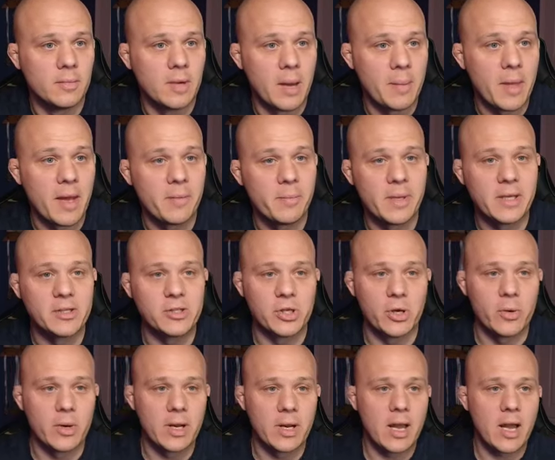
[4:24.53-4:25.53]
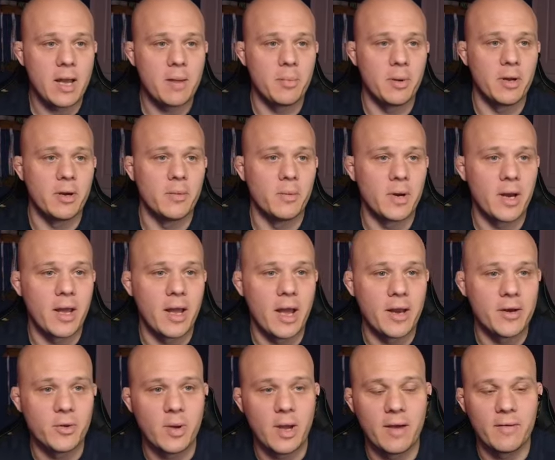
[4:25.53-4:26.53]
I'm not a big Zoa guy, but when I
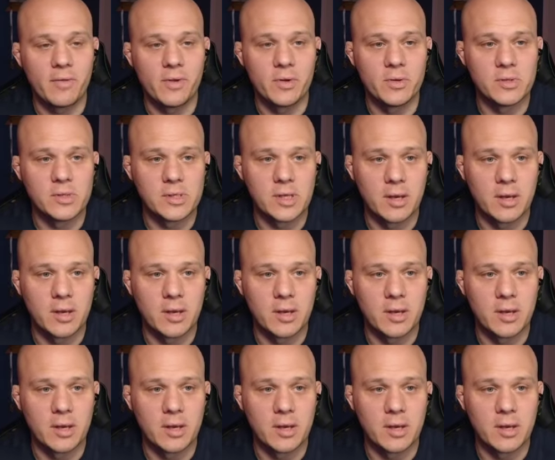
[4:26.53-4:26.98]
do have those